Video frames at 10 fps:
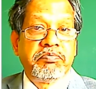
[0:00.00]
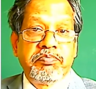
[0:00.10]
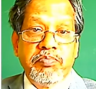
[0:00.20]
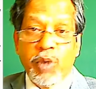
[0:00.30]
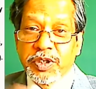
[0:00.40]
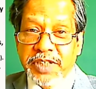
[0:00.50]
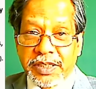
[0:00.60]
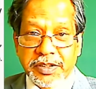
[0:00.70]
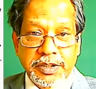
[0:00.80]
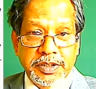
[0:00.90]
More
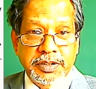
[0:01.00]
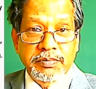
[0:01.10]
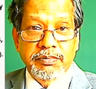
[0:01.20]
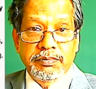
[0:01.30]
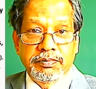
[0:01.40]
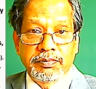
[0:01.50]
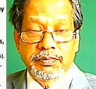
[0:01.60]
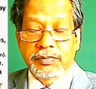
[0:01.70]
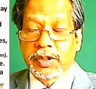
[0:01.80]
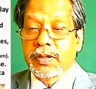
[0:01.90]
sensors.
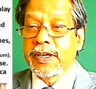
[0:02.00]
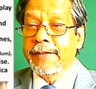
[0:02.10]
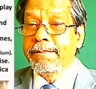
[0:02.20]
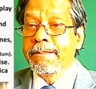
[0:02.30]
Okay?